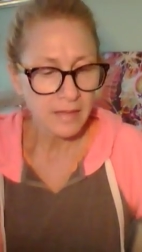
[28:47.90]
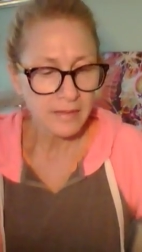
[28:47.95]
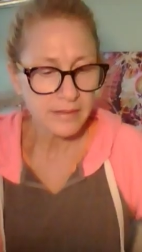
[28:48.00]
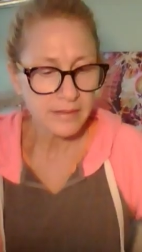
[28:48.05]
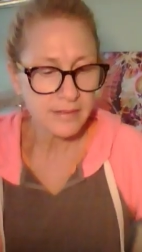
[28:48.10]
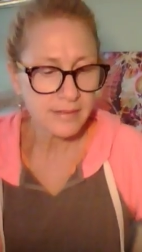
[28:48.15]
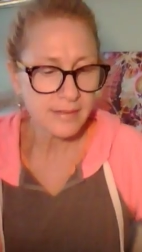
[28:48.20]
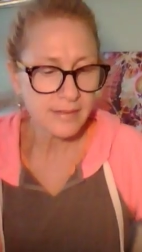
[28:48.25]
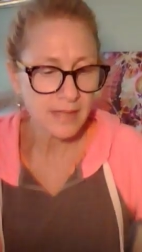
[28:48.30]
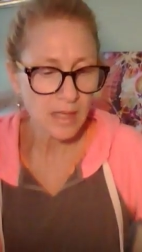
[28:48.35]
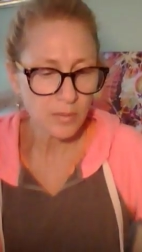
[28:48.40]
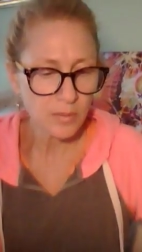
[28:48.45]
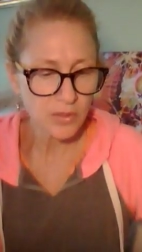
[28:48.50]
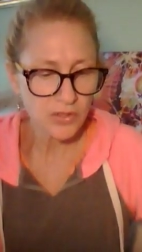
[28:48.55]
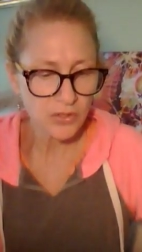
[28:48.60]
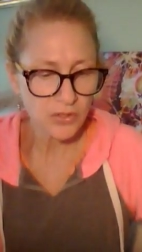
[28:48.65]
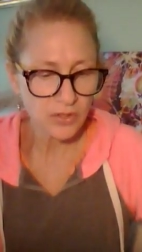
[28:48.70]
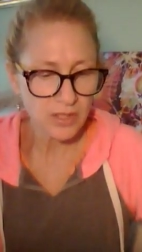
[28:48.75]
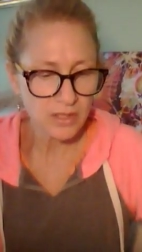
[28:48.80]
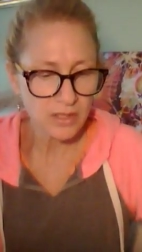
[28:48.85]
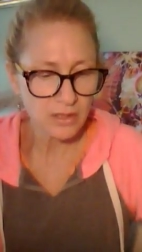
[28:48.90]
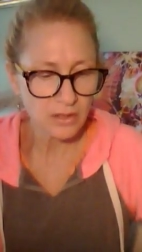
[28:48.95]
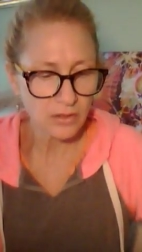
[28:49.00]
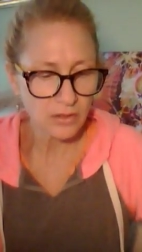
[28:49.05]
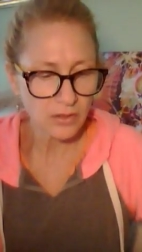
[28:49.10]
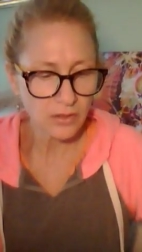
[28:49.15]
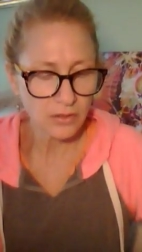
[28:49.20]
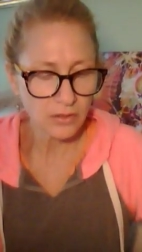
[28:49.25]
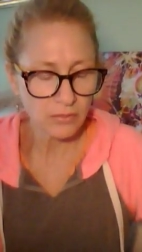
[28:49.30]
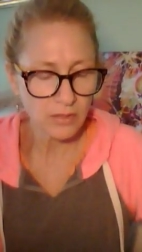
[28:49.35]
This is an opportunity to
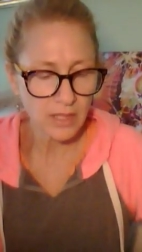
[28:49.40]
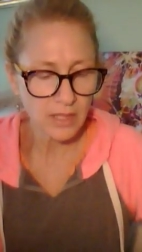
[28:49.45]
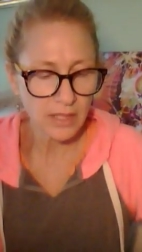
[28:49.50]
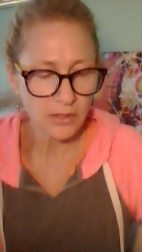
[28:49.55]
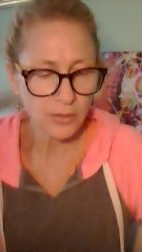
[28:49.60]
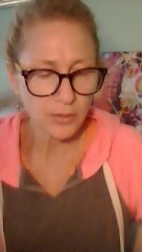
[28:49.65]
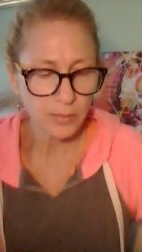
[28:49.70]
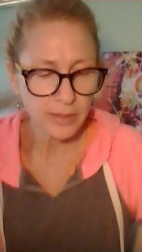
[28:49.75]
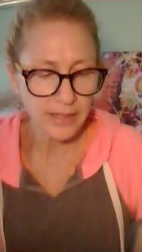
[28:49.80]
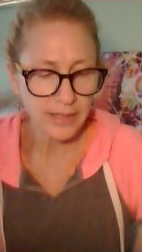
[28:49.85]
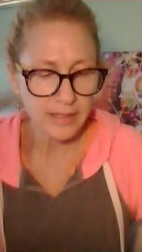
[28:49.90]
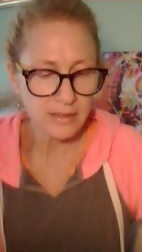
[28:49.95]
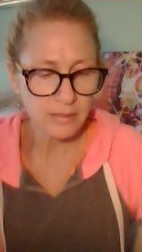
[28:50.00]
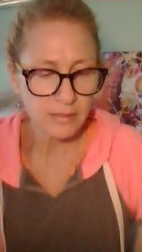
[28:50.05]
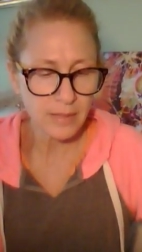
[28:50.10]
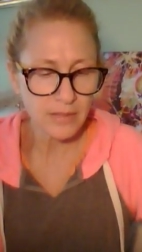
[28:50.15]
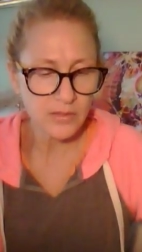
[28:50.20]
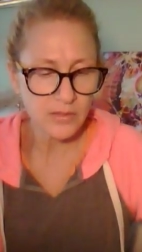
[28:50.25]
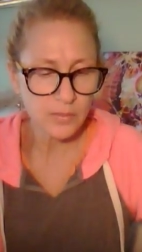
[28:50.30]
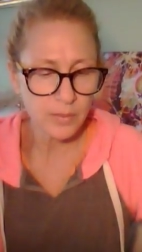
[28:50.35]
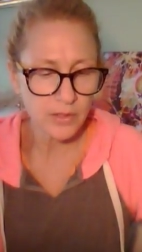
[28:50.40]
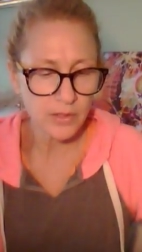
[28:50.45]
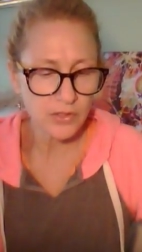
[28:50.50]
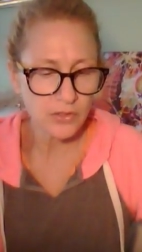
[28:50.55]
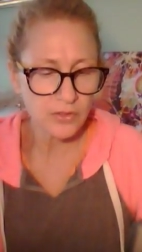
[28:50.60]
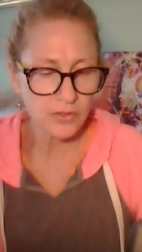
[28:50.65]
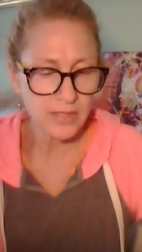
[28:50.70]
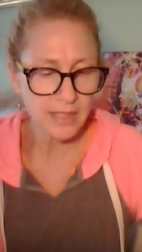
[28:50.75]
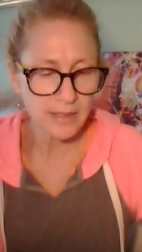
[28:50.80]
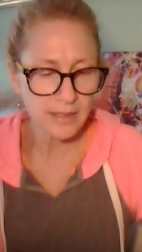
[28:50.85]
learn through the inner planes about
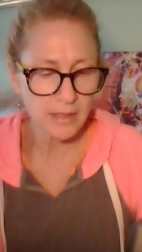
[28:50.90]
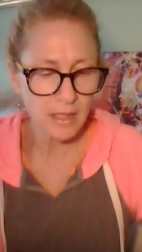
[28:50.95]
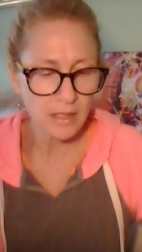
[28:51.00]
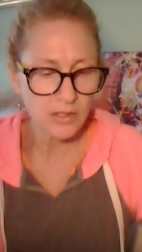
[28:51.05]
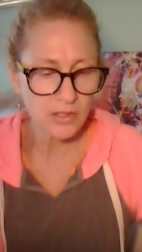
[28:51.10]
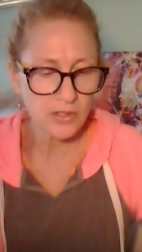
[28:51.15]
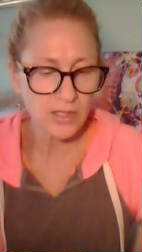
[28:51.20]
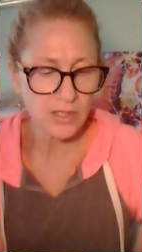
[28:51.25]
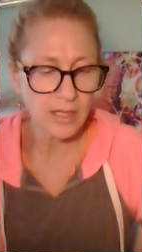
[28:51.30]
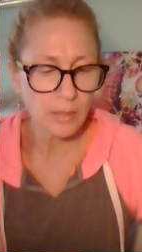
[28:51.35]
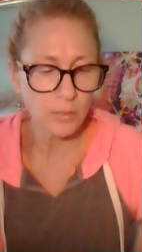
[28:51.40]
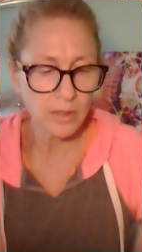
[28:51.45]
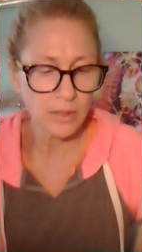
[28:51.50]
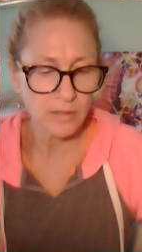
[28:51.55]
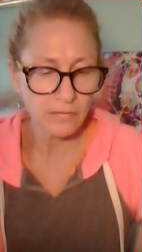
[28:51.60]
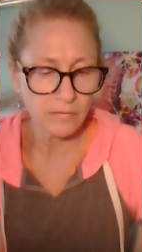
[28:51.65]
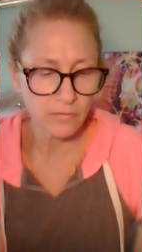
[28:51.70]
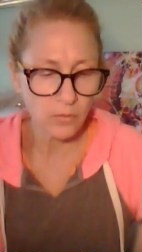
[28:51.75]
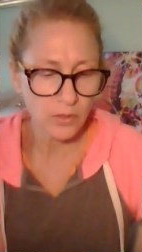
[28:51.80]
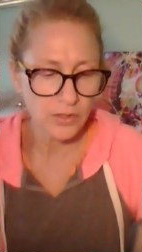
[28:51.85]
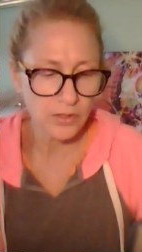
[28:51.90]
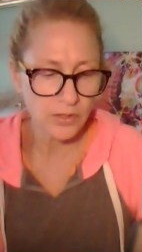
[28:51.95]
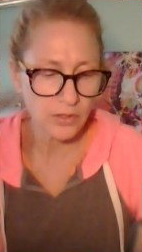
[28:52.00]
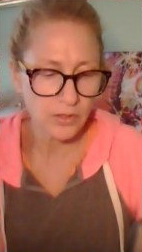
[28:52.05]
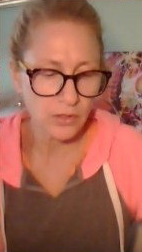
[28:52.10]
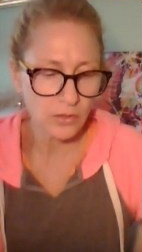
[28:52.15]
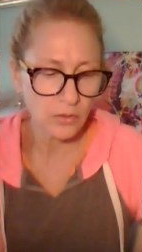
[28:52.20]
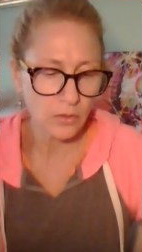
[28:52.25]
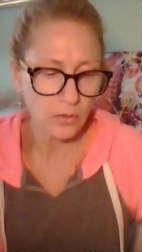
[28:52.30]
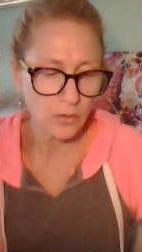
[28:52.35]
spiritual technology and bring it forward to
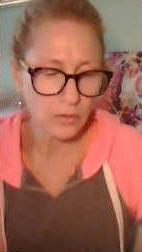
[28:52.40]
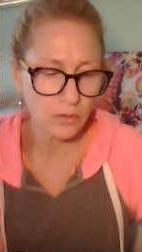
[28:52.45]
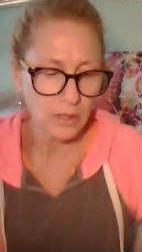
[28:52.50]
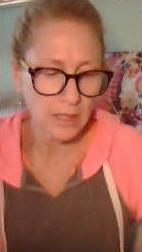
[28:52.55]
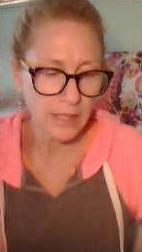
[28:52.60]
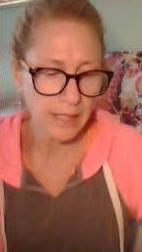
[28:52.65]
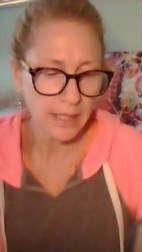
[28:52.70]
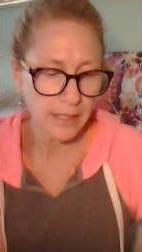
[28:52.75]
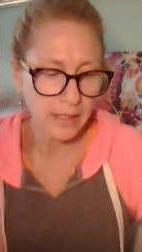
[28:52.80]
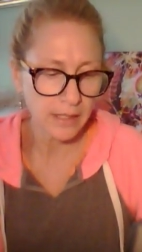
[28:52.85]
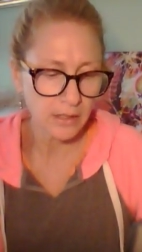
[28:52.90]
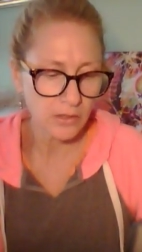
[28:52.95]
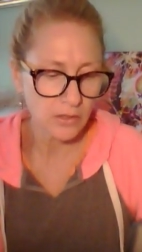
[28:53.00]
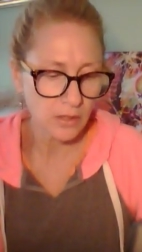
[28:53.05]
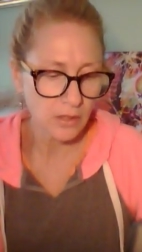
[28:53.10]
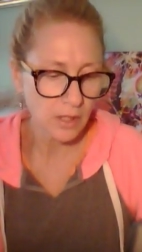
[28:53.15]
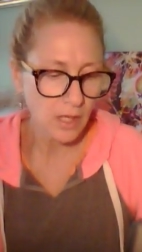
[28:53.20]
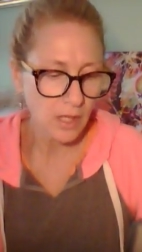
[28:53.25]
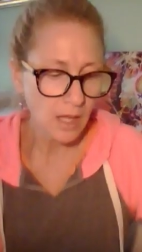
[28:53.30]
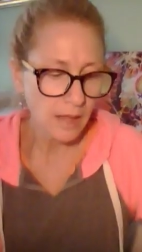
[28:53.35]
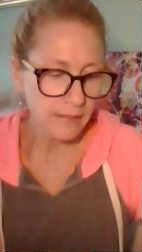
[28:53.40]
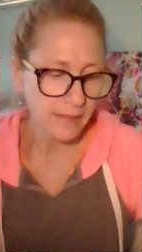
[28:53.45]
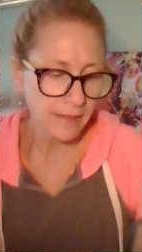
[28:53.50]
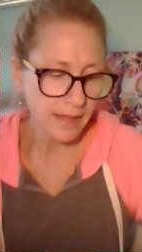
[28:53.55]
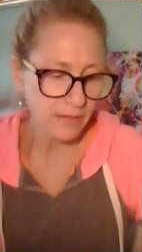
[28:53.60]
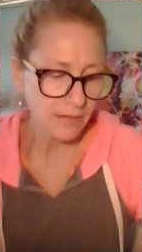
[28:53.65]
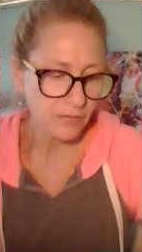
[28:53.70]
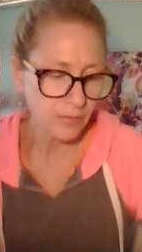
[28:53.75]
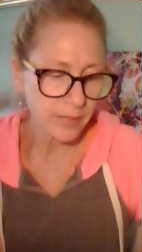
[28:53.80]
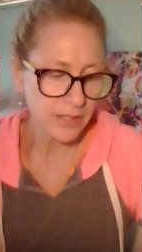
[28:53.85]
the new golden age.
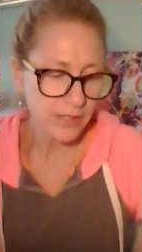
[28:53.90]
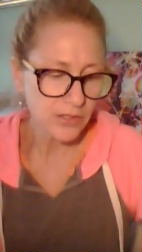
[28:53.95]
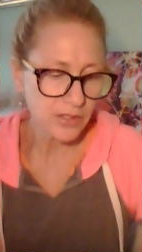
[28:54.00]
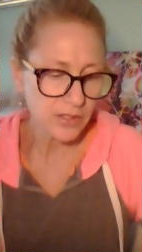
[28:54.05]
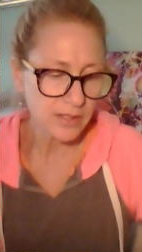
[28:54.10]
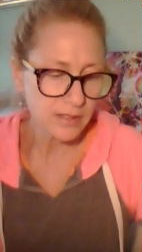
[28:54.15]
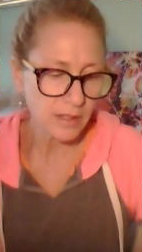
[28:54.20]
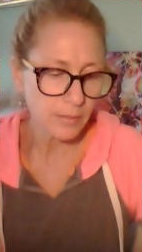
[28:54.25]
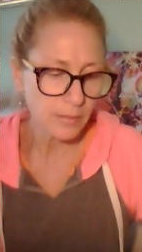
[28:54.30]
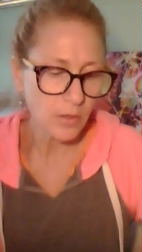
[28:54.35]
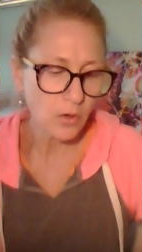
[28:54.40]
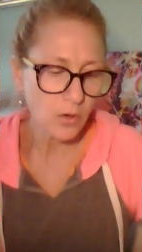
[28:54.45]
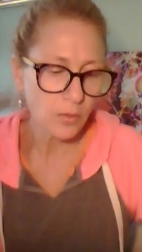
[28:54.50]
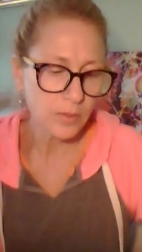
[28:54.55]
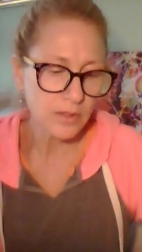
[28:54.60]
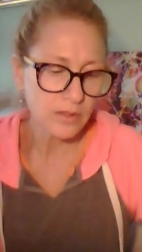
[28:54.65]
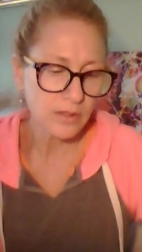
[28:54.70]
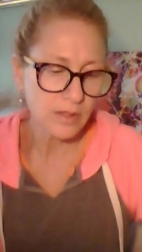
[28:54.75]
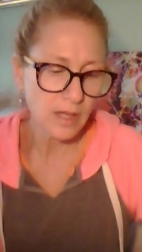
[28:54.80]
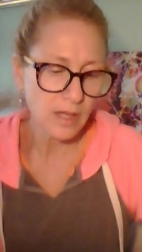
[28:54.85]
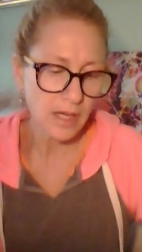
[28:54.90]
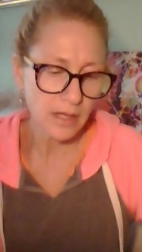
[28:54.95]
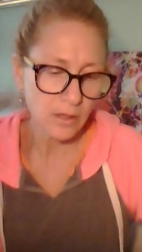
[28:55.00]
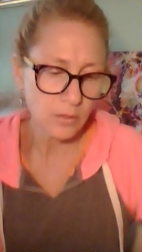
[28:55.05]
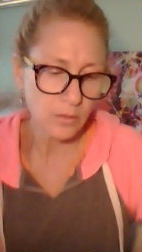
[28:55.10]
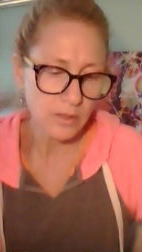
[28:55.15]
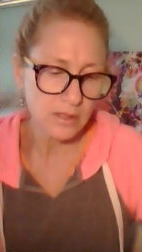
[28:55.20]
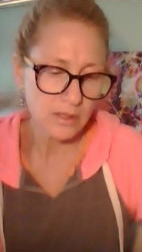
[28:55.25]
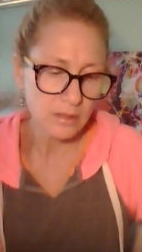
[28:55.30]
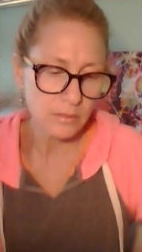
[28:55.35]
The affirmation is, I'm open to the
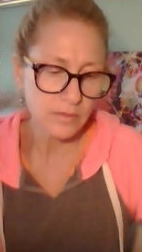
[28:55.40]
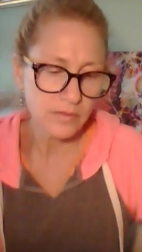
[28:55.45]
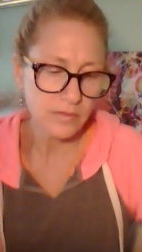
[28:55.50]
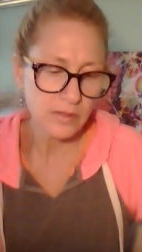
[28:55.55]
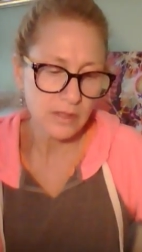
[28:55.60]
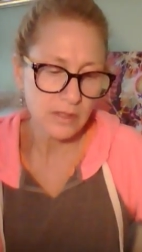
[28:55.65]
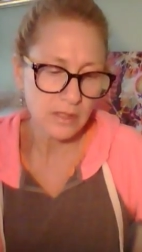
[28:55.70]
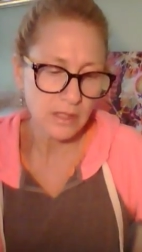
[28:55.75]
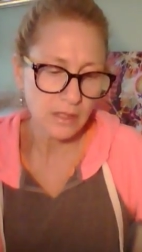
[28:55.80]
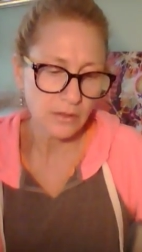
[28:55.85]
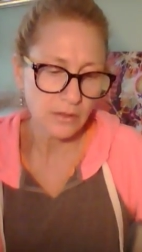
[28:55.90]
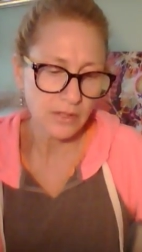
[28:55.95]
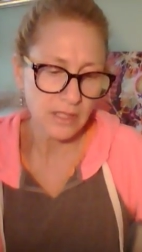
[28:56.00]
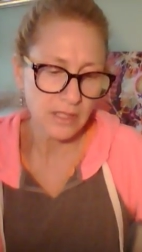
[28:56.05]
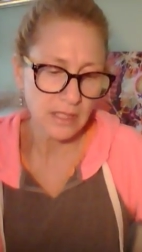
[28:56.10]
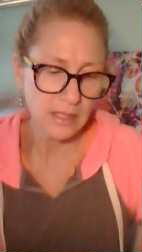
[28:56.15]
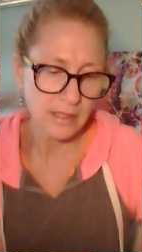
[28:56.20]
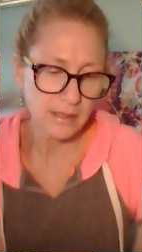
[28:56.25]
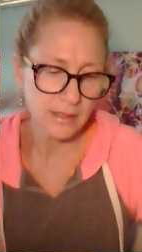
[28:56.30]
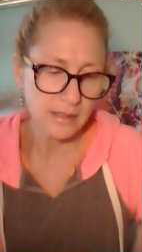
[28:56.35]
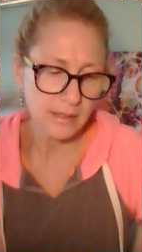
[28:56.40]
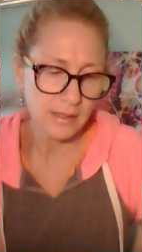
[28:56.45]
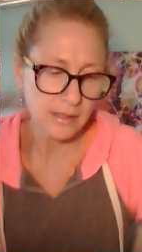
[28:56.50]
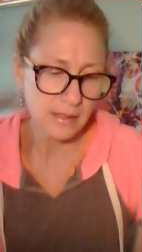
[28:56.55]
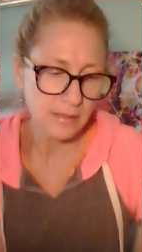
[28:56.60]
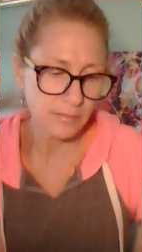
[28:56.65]
higher wisdom of Sirius.